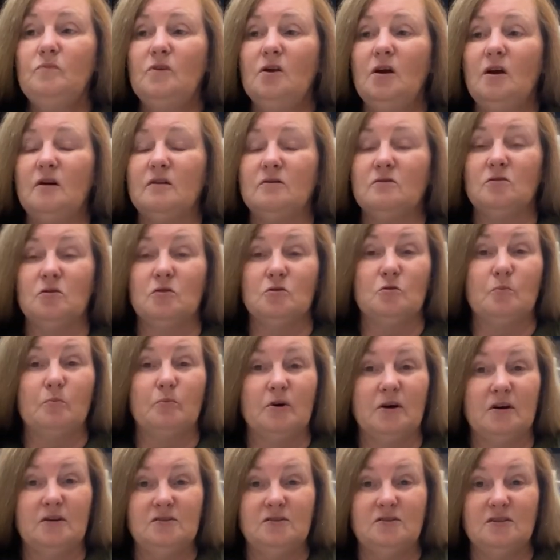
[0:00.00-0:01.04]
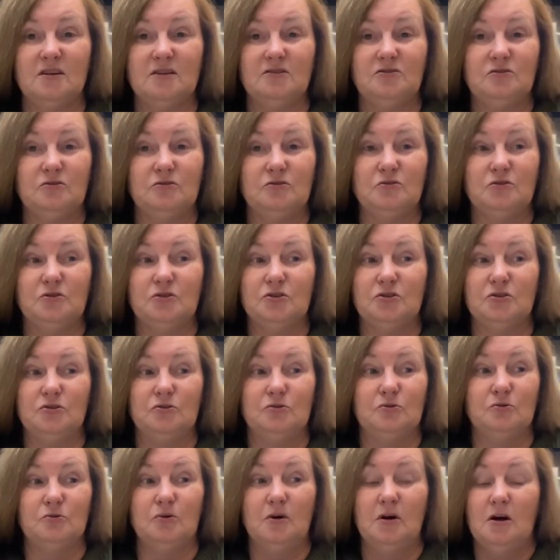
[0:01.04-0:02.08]
And they're the predecessor
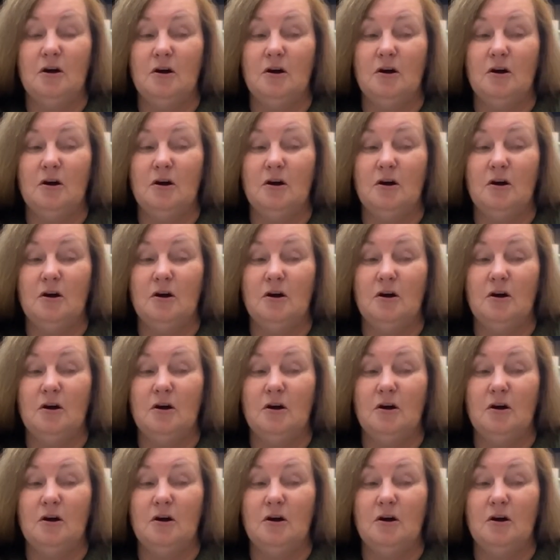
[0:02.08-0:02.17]
to